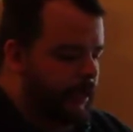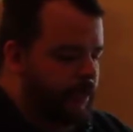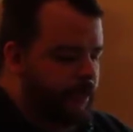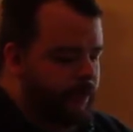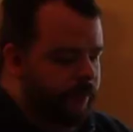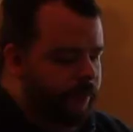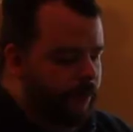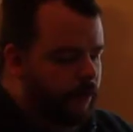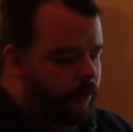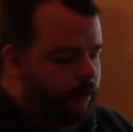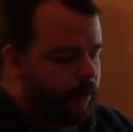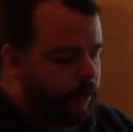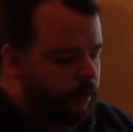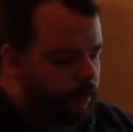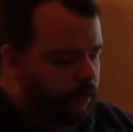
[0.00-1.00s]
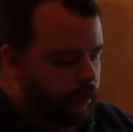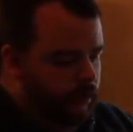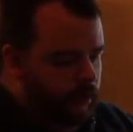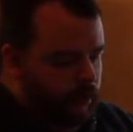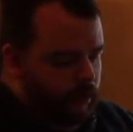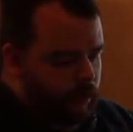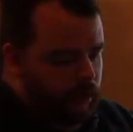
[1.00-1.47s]
The front wheel,
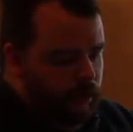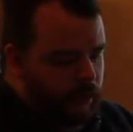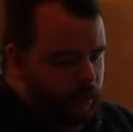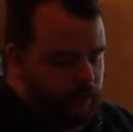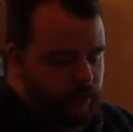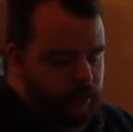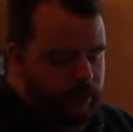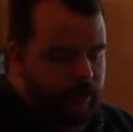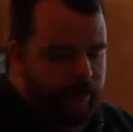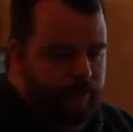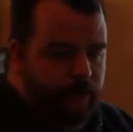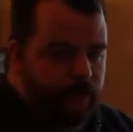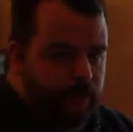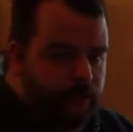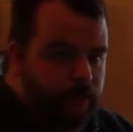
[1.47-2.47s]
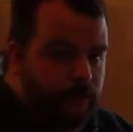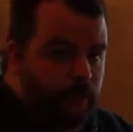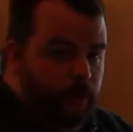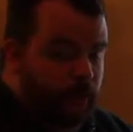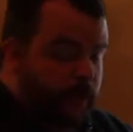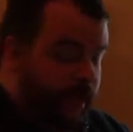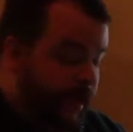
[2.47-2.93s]
or the drive wheel, is
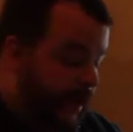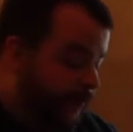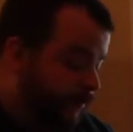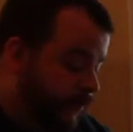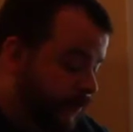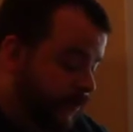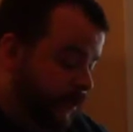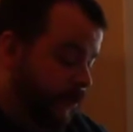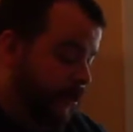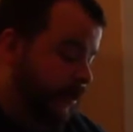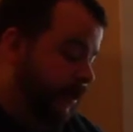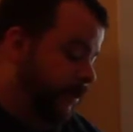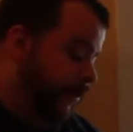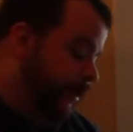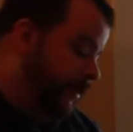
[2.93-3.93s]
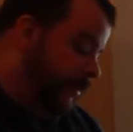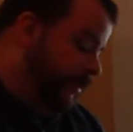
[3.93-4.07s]
one we have to cinch down on.